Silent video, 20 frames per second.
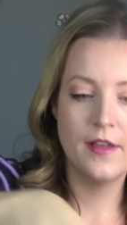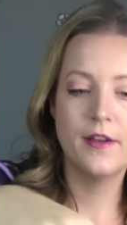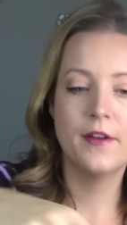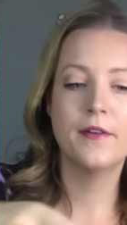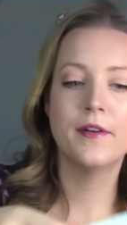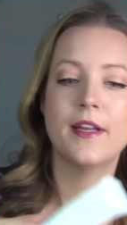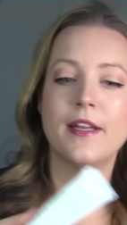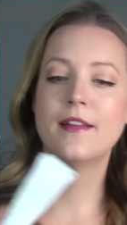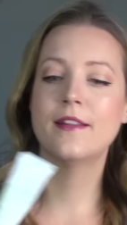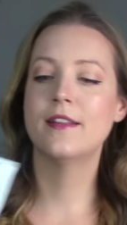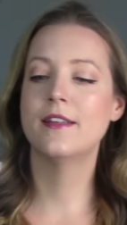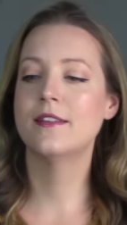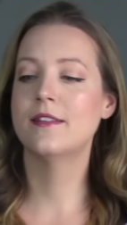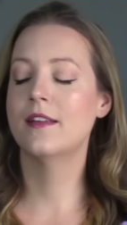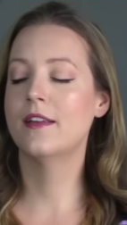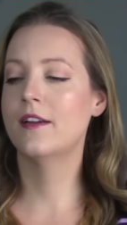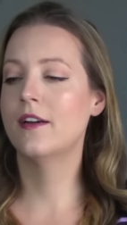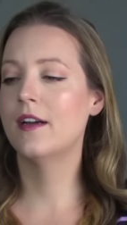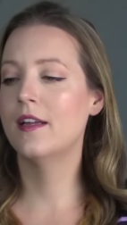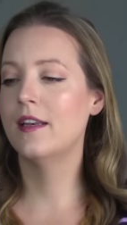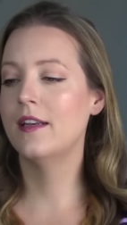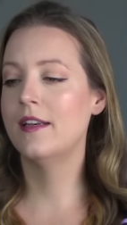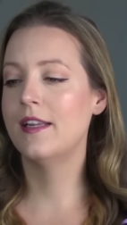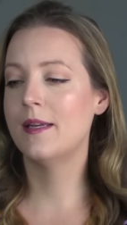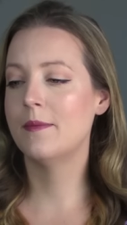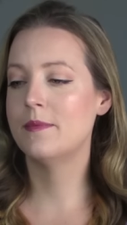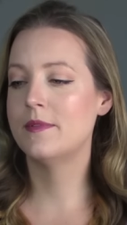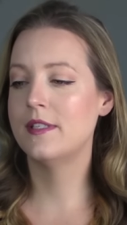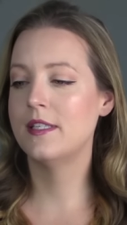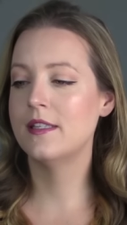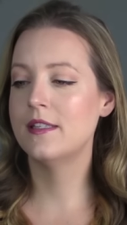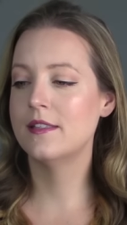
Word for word: Alright, this I got in an Ipsy.